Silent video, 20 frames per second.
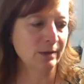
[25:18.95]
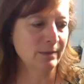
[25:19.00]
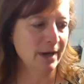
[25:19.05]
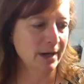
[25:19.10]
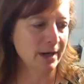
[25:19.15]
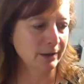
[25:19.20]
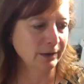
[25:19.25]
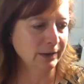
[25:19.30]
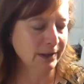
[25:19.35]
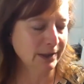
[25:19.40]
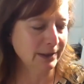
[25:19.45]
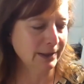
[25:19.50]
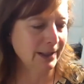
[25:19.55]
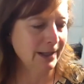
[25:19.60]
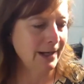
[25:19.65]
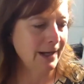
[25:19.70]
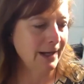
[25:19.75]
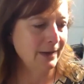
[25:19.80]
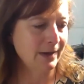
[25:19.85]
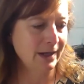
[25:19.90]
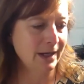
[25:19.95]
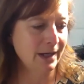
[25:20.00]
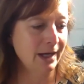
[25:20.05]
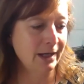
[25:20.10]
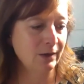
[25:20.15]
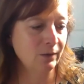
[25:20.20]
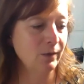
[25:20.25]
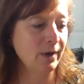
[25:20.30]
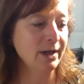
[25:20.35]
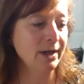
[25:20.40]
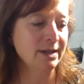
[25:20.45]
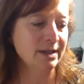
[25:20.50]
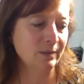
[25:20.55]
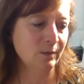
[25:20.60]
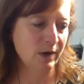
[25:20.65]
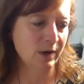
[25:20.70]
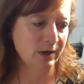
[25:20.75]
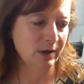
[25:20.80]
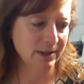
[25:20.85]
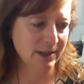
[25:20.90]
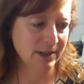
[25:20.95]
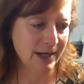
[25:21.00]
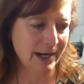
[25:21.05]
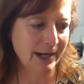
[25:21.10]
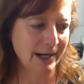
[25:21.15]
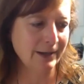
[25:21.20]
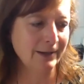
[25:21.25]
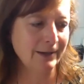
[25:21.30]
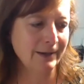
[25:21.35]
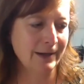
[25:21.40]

Maryland that had a ransomware attack,